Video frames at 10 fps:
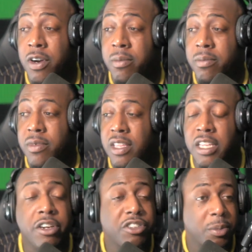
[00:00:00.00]
from the
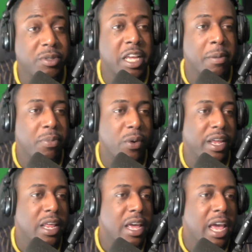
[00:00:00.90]
leadership
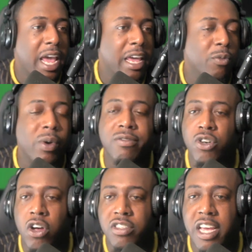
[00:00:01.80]
standpoint, and
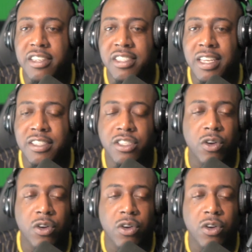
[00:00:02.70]
withdrawals has ceased.